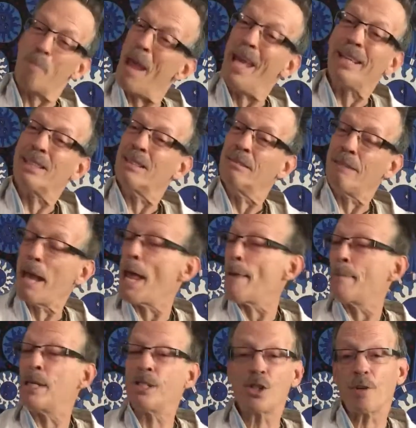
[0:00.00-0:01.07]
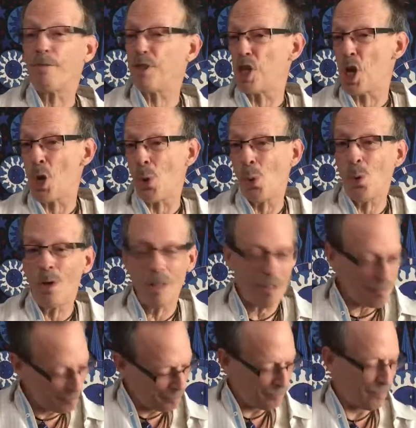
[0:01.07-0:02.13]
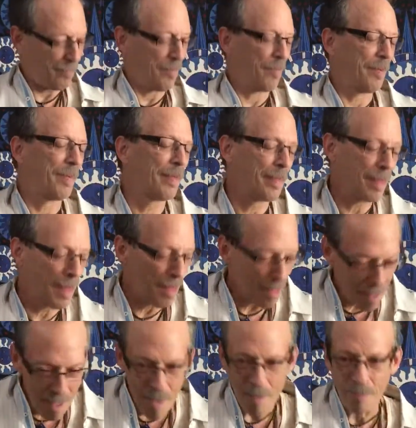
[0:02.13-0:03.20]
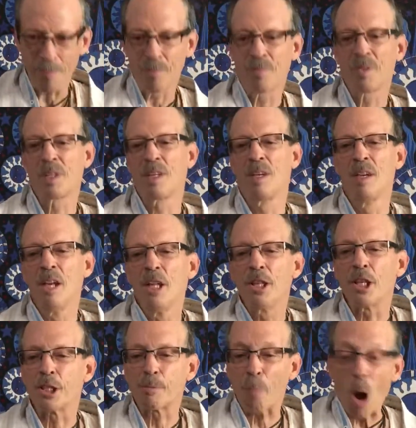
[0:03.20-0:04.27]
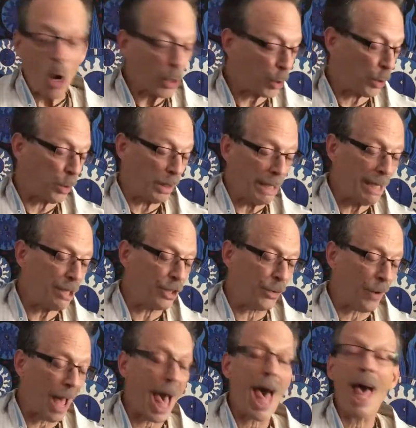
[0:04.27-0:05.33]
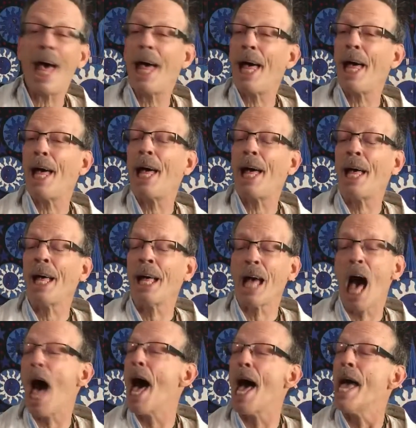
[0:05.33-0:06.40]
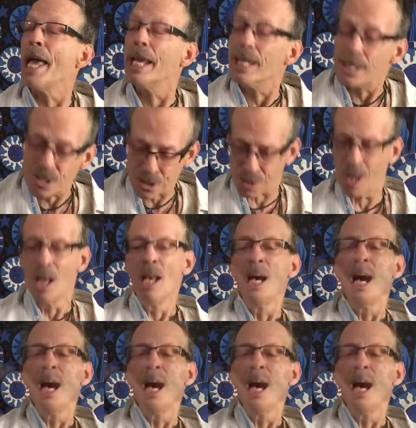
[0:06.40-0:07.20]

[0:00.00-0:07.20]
spitting image of you, the sparkle in your eyes.